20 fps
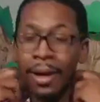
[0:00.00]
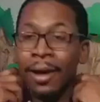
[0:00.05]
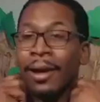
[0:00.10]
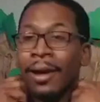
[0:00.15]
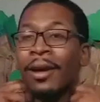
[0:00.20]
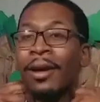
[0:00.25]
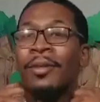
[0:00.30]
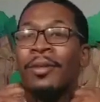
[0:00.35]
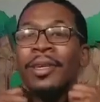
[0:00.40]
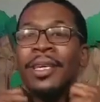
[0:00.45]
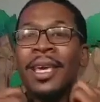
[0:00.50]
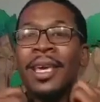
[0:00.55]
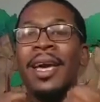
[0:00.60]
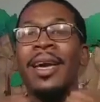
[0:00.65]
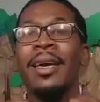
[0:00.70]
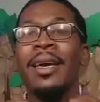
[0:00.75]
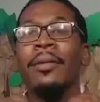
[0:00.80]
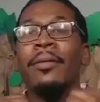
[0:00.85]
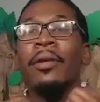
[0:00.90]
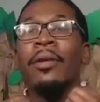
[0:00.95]

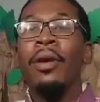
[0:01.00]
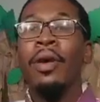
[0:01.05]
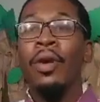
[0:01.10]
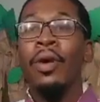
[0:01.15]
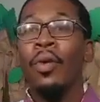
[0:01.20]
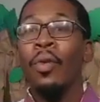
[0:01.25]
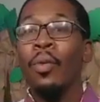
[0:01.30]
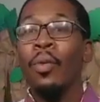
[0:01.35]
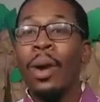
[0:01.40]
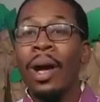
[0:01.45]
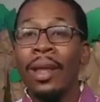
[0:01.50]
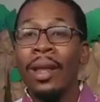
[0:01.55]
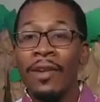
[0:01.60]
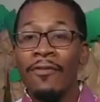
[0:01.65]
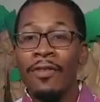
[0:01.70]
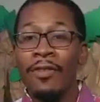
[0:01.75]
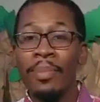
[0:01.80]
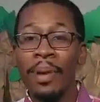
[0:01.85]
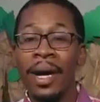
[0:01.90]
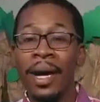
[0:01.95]
Okay, well
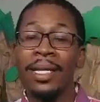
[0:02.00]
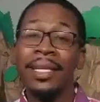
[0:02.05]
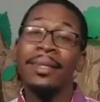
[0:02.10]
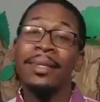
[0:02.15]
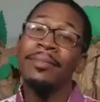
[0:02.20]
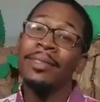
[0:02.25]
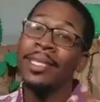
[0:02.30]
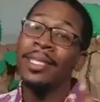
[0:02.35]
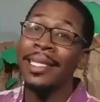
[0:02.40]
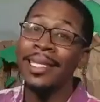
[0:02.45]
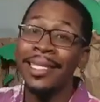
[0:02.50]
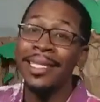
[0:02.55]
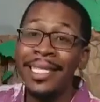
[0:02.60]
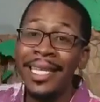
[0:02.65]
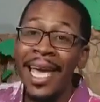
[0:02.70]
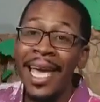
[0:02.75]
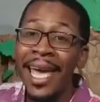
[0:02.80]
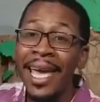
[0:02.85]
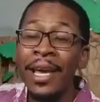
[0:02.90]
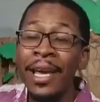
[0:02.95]
everybody,
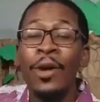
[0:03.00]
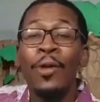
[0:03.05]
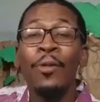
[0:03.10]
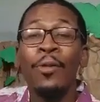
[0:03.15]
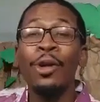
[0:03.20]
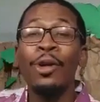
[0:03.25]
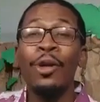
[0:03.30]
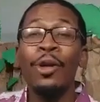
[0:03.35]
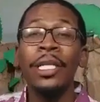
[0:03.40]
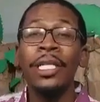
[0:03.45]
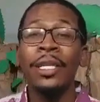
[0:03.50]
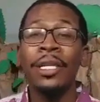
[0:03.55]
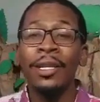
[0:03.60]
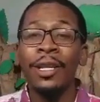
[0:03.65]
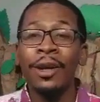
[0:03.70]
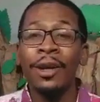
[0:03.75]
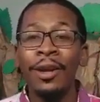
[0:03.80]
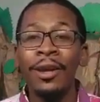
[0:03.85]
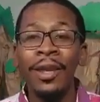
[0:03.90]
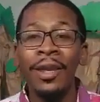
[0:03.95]
today we're going to
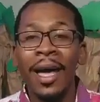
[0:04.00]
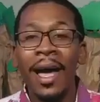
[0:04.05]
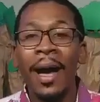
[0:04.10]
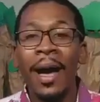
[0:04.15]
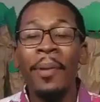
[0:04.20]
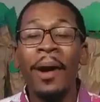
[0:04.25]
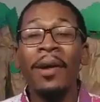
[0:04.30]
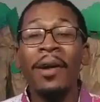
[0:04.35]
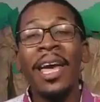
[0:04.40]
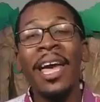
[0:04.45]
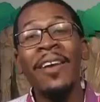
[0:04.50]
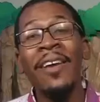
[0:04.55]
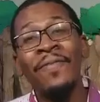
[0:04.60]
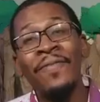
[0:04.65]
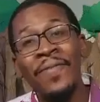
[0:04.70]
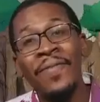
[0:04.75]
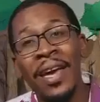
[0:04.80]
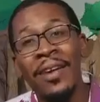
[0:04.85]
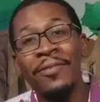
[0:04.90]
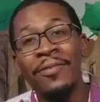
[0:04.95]
learn about a
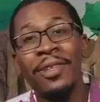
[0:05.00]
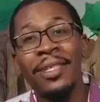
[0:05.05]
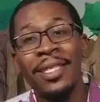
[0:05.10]
favorite